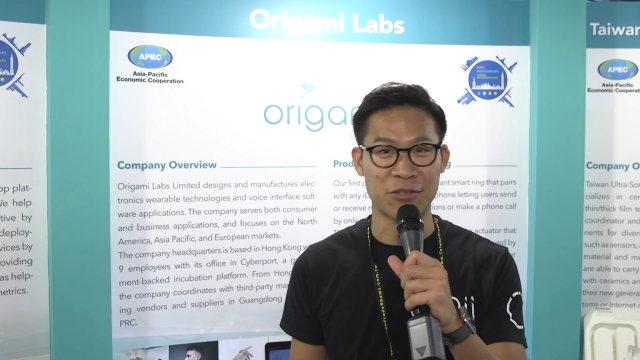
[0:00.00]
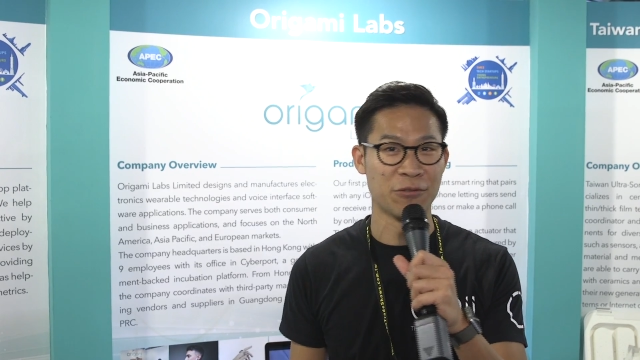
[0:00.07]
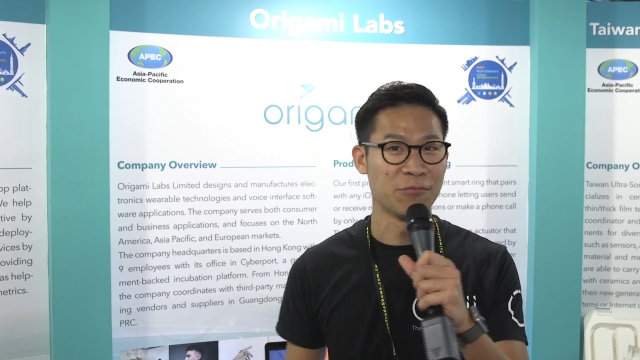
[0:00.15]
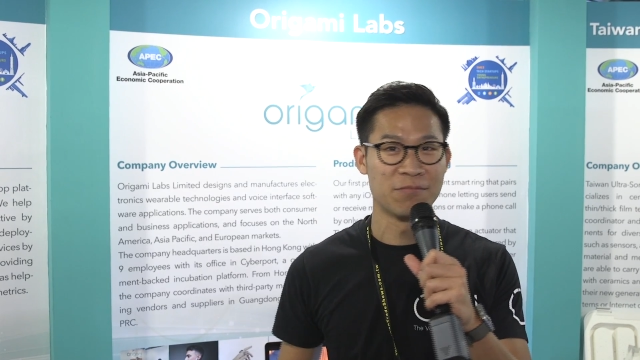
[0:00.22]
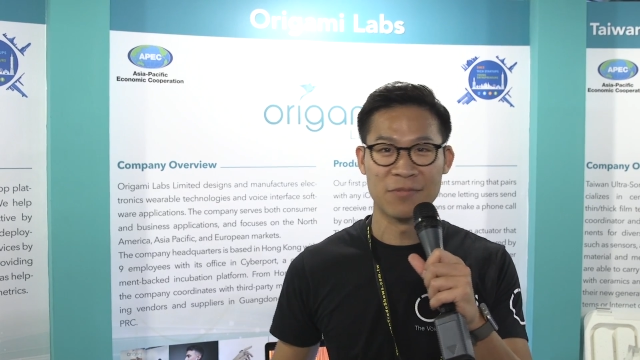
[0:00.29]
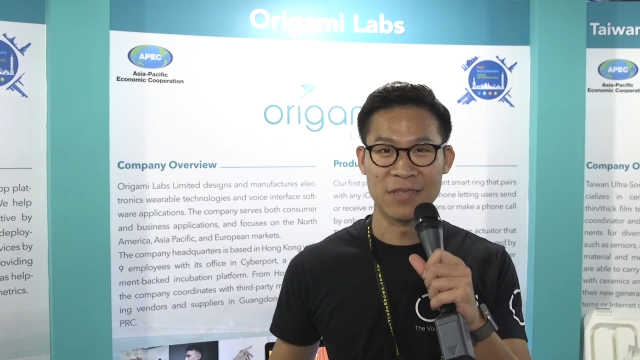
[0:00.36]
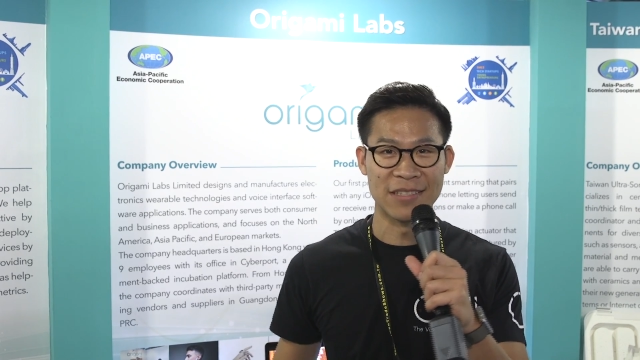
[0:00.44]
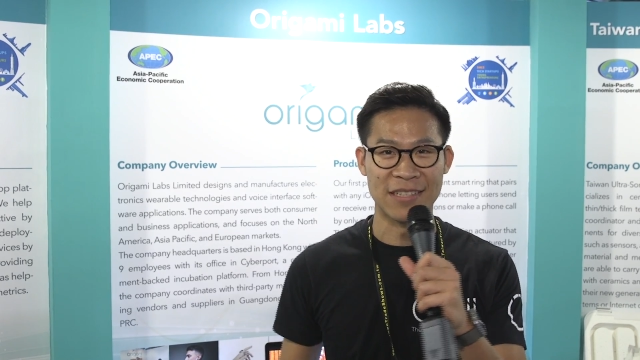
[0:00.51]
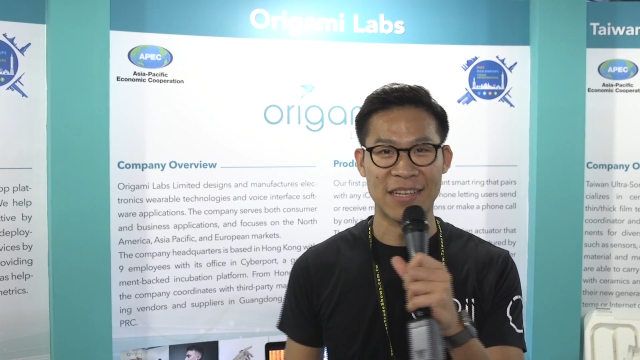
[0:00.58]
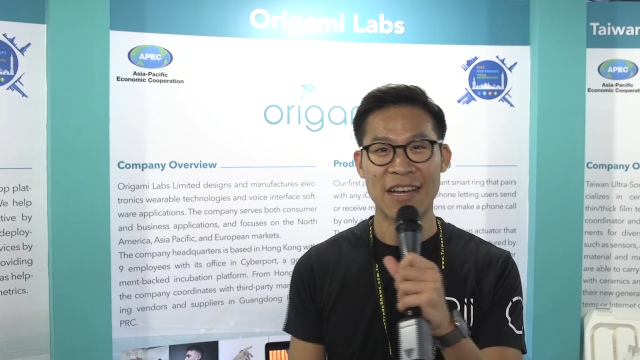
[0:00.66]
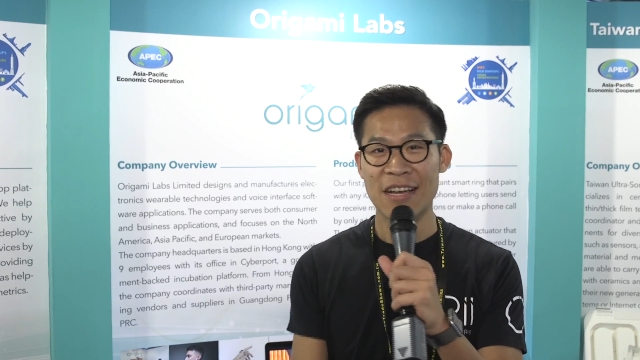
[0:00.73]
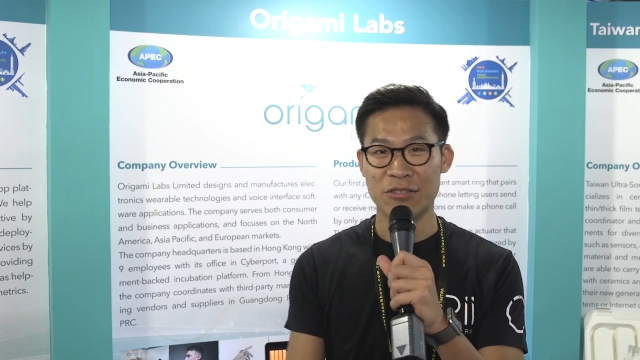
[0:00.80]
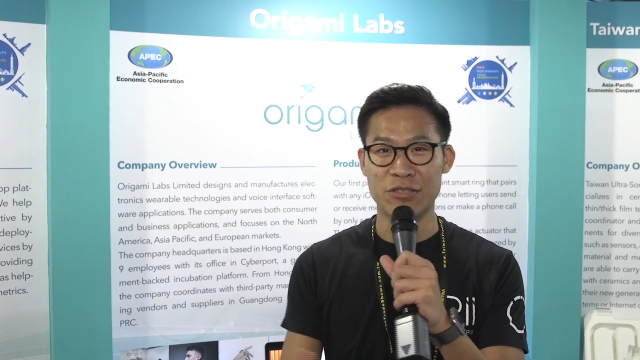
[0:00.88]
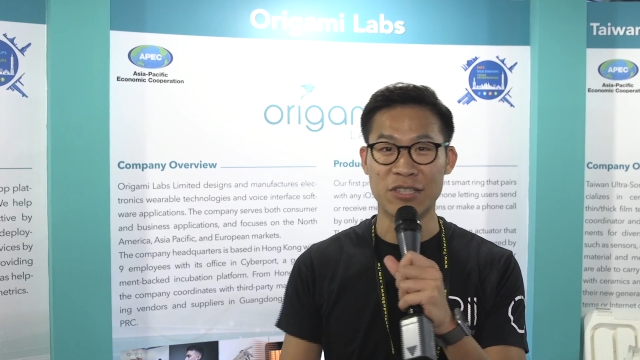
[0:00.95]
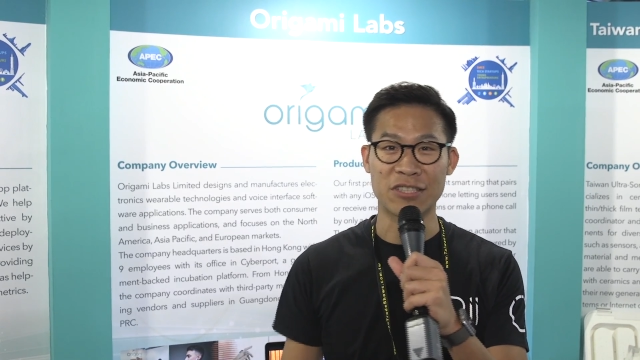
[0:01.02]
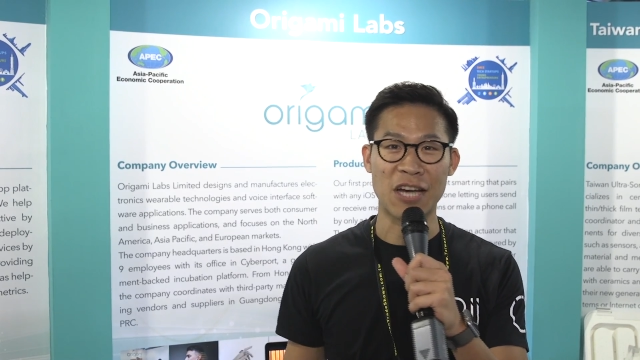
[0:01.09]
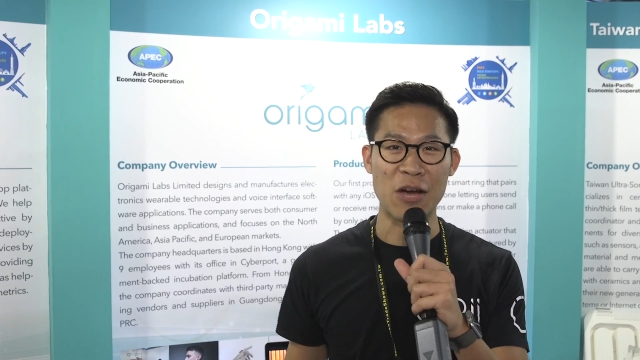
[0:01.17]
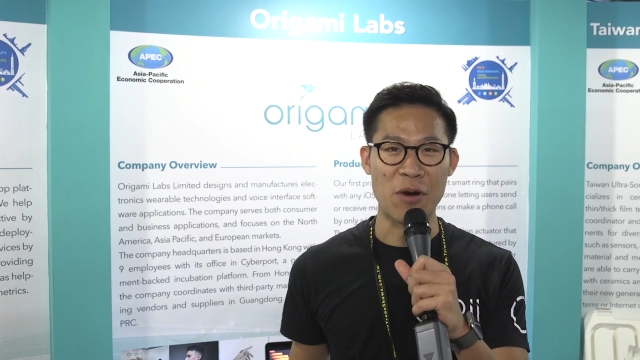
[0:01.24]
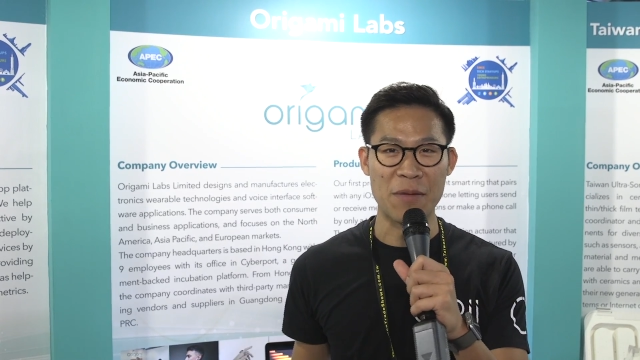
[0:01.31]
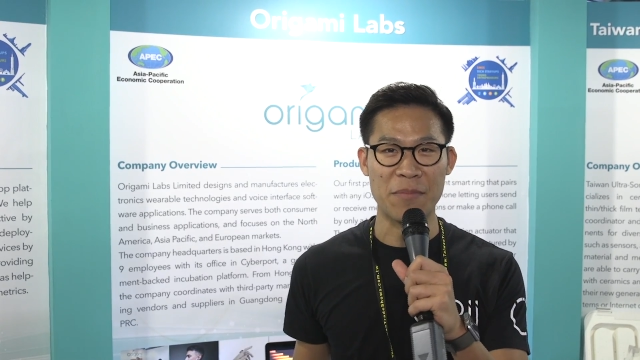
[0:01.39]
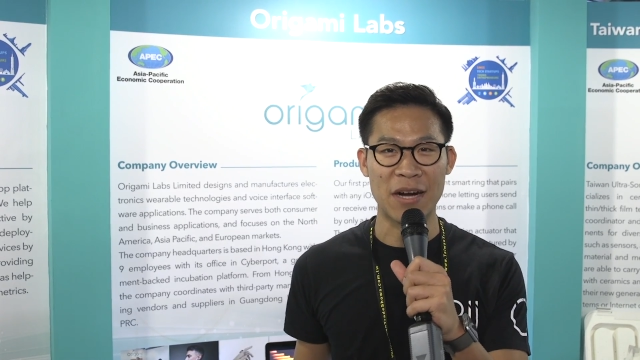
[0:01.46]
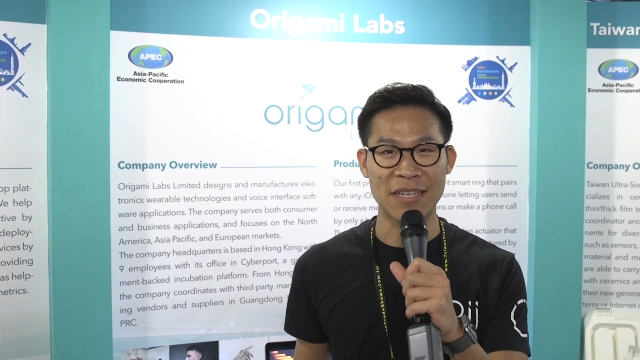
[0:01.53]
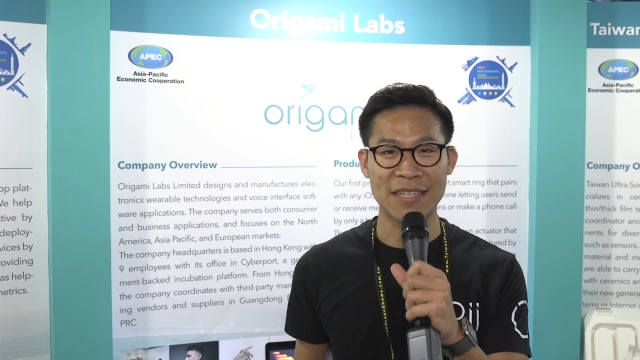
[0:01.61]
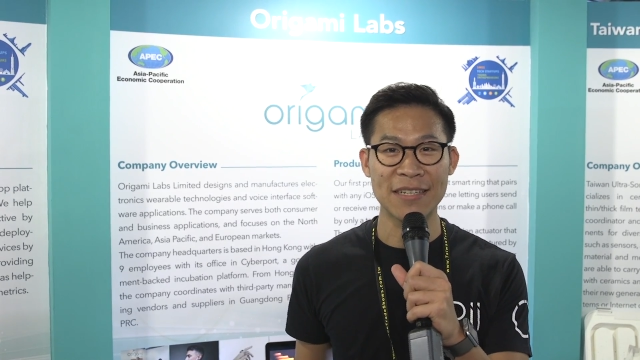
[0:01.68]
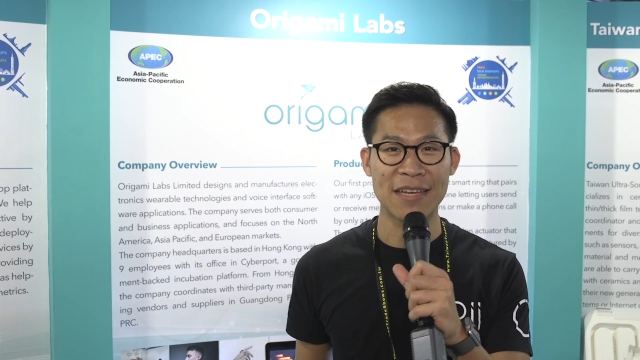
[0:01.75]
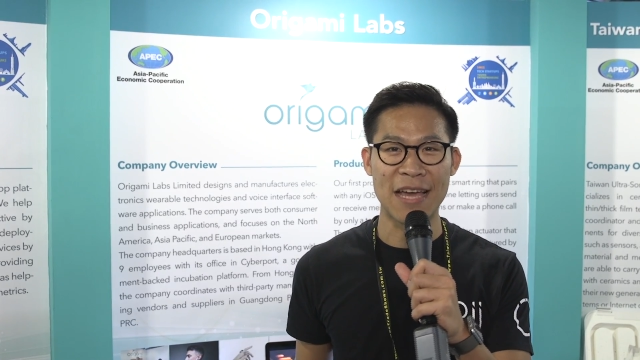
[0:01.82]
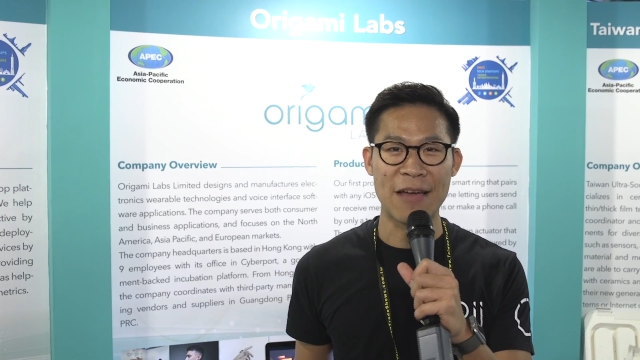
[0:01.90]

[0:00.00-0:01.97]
to the Taiwan market.